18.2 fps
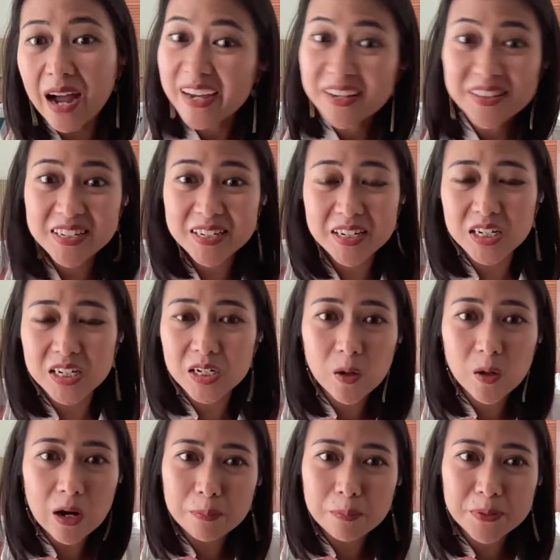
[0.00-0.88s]
I didn't
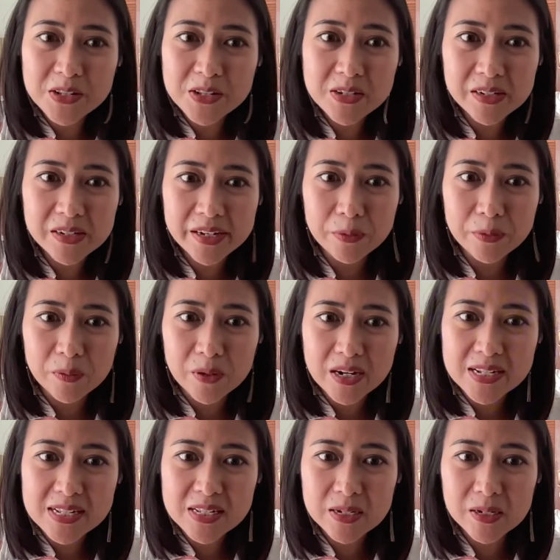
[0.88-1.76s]
know how personal it
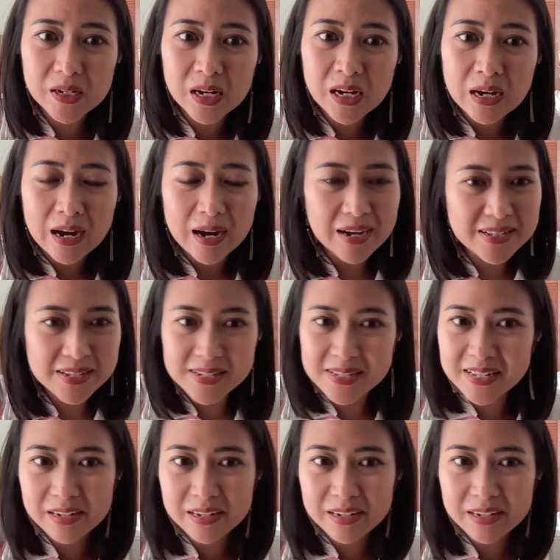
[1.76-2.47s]
was. So, as I